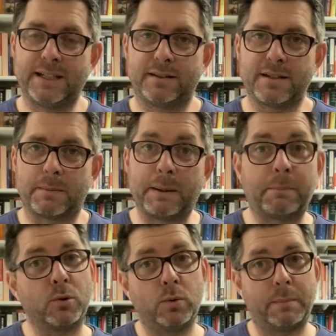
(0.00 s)
These are
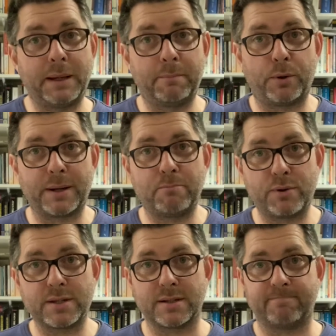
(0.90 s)
people who are being put in
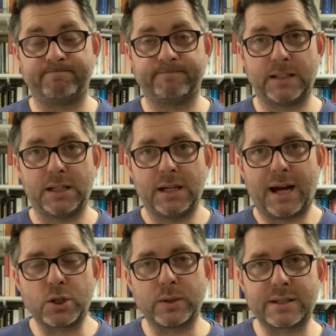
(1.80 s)
prison.
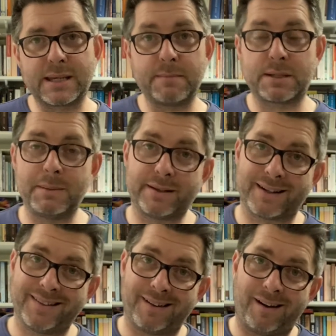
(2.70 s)
And so it seems to me that
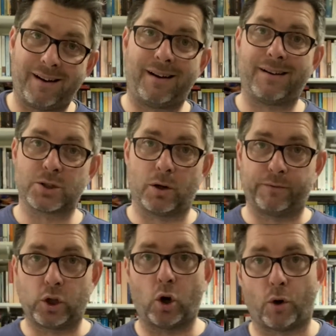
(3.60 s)
in the heart
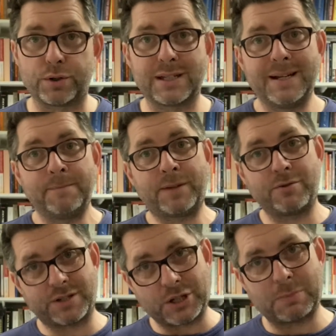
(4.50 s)
of God, there
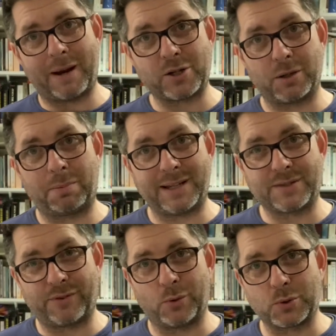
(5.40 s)
is a special place
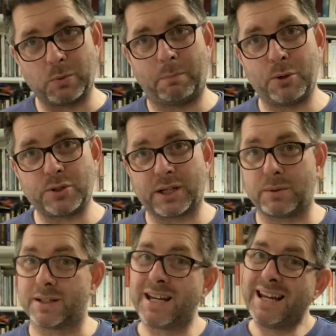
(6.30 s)
for those who are
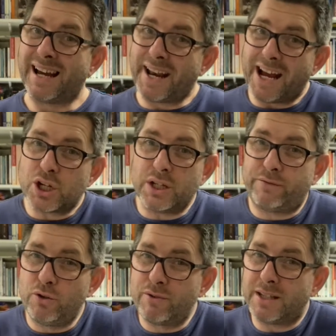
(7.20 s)
persecuted. And actually,
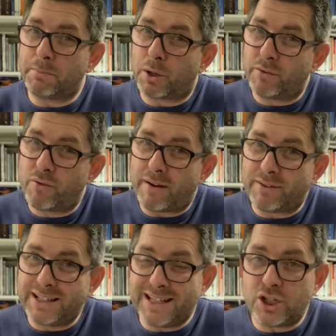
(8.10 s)
if you read the book of
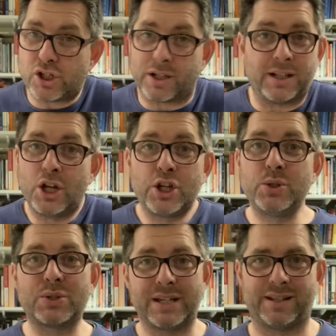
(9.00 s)
Revelation, you
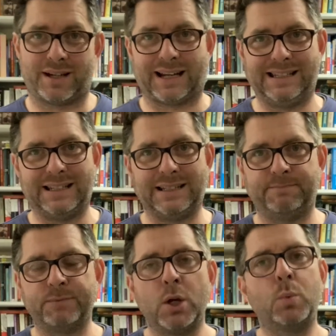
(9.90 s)
see that clearly.
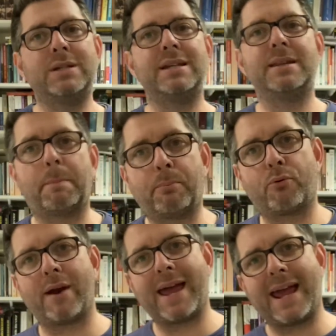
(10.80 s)
We see the
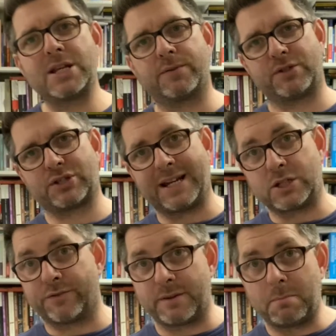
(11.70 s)
prayers of the
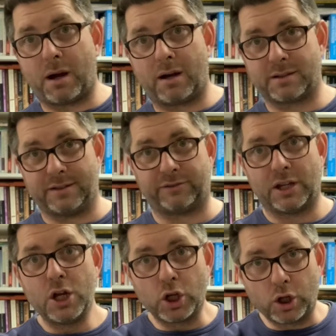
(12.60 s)
saints, of the martyrs,
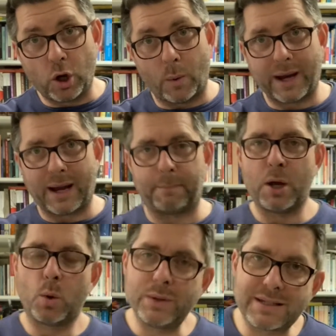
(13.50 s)
going up.
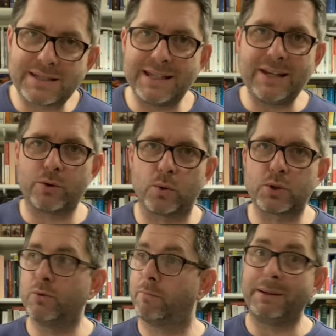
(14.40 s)
We see those
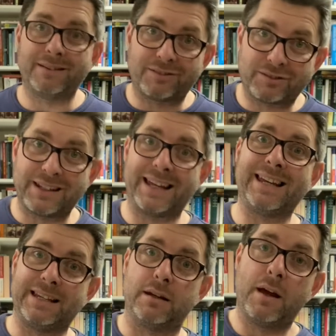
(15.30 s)
who have been
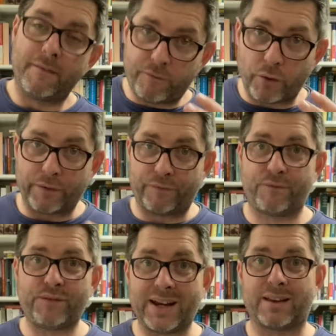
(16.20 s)
slain for the
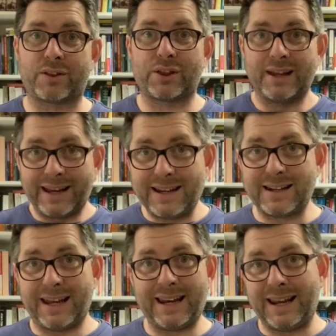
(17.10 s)
faith, in
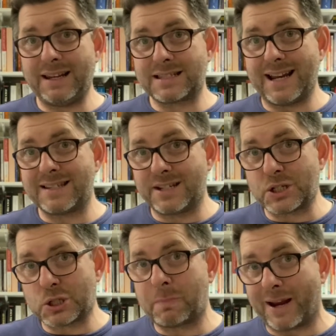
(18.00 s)
a sense, in a
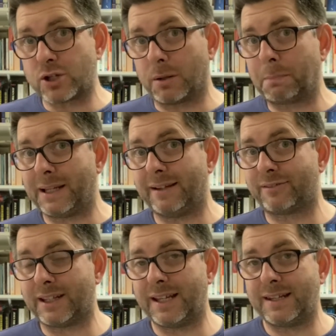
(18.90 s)
special
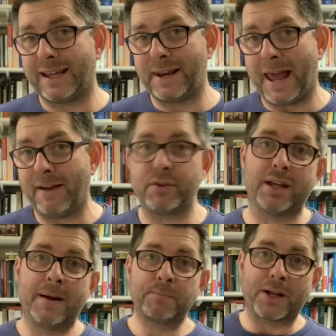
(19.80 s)
place in heaven.
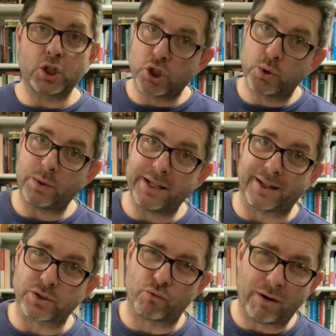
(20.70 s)
And surely
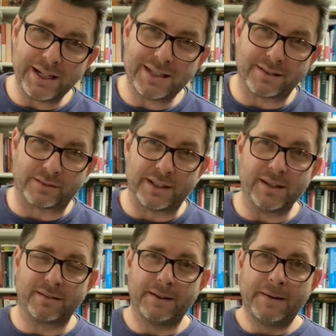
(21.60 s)
that's right, isn't it?